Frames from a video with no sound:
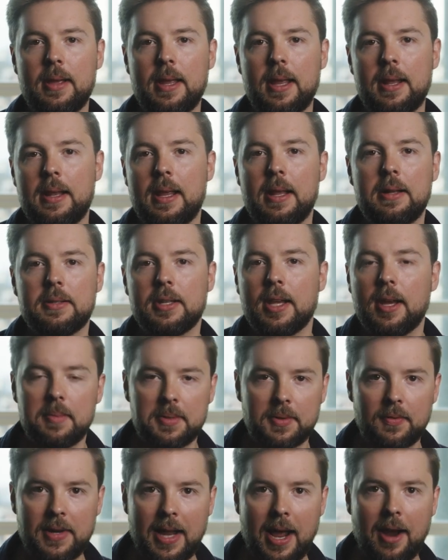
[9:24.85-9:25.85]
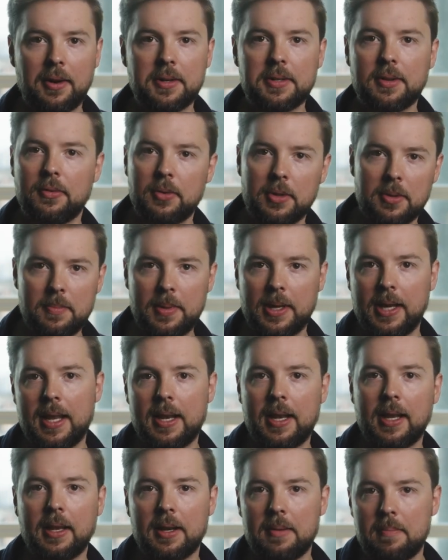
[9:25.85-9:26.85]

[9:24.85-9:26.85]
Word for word: in, in terms of a narrative with a beginning